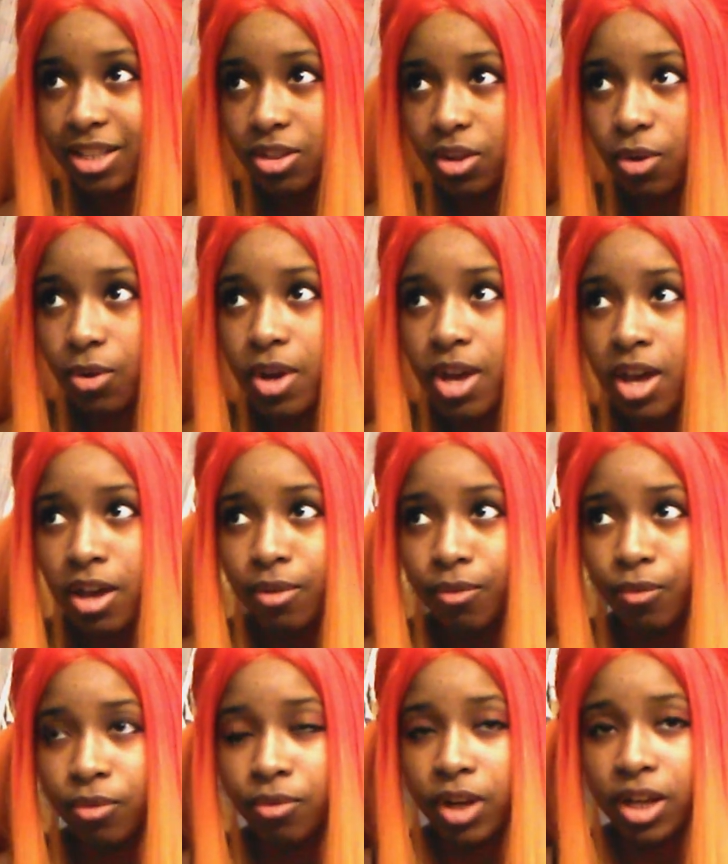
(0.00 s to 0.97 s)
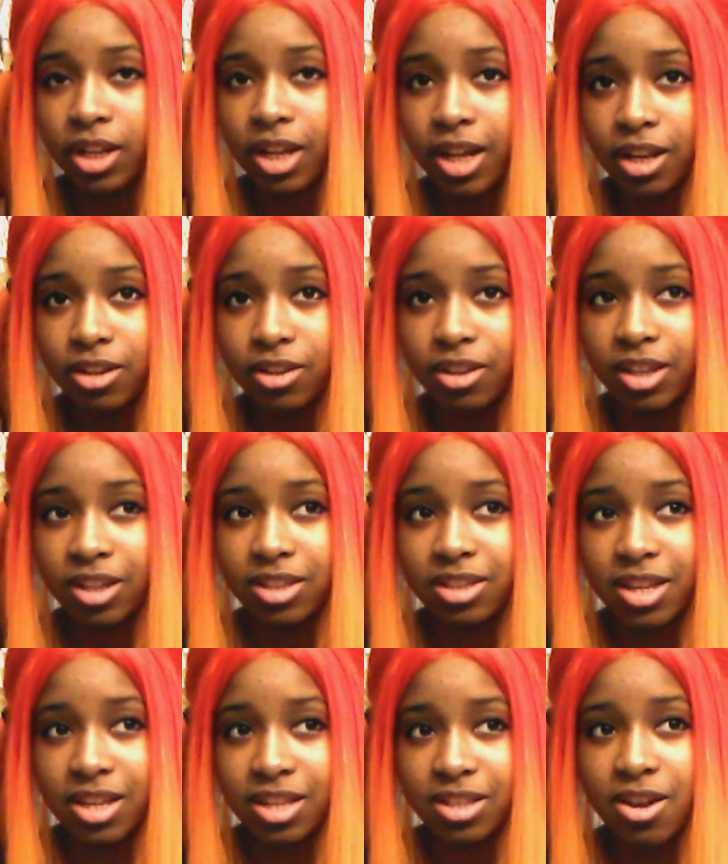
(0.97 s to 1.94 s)
So Rain kind of like
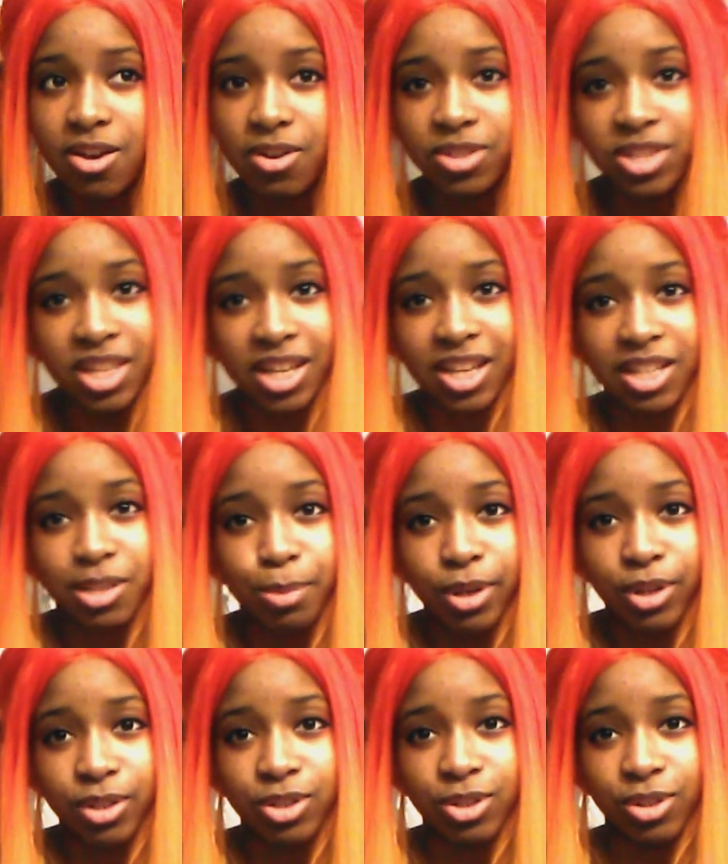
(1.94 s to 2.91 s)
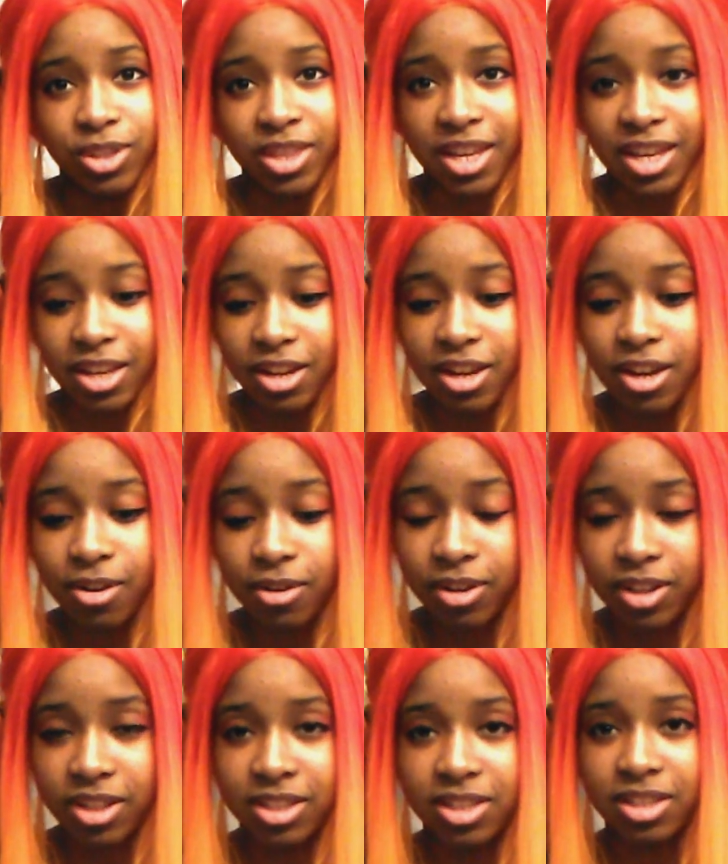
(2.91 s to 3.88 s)
says, "Oh, it's like a spiritual thing, you know,
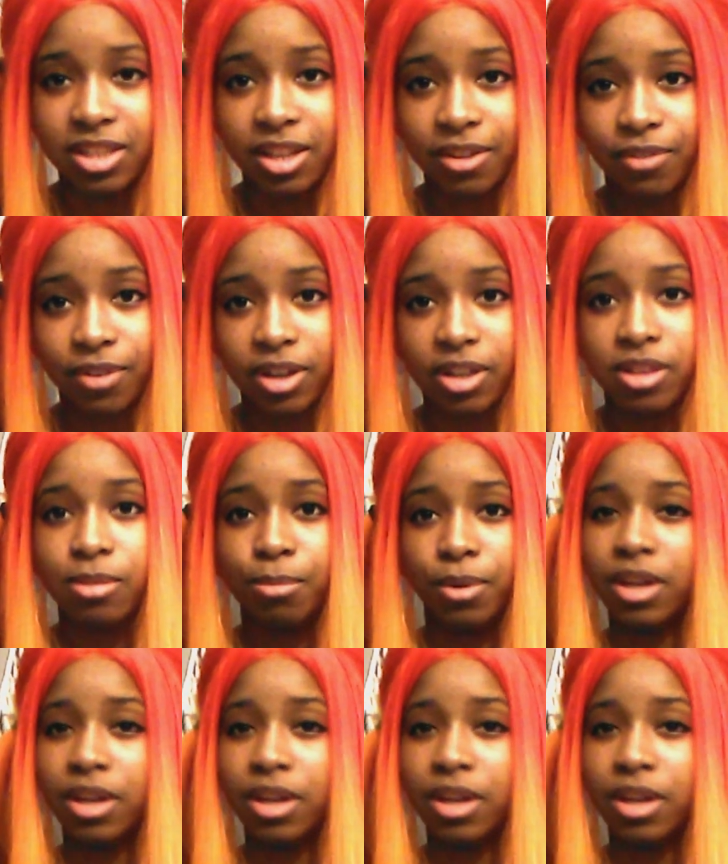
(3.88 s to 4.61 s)
because it's different."